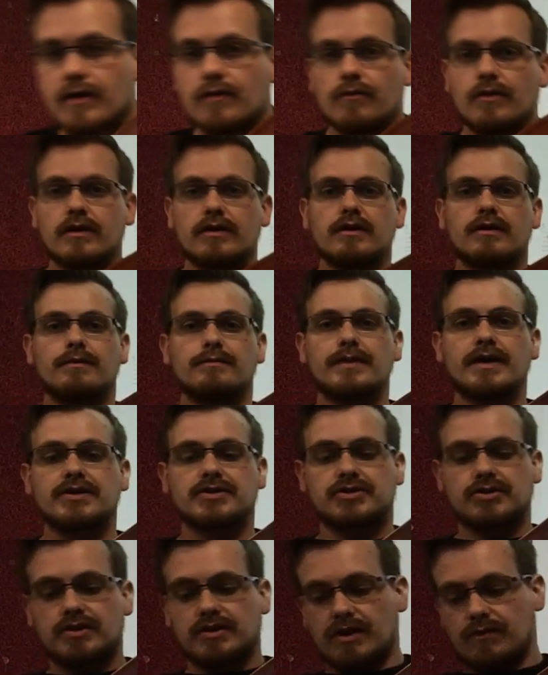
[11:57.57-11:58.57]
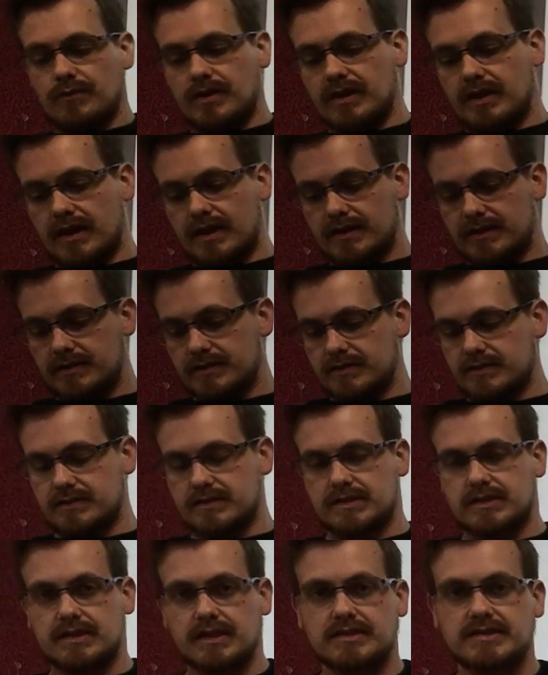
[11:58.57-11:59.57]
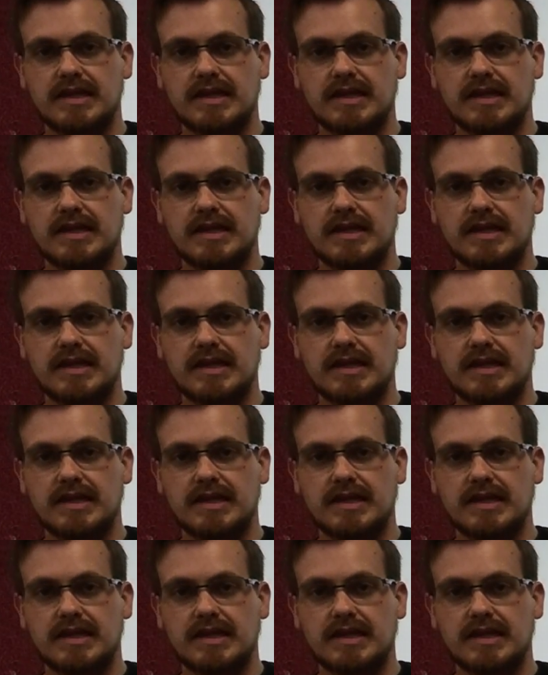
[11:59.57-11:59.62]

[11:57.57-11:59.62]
We're going to make sure that we got the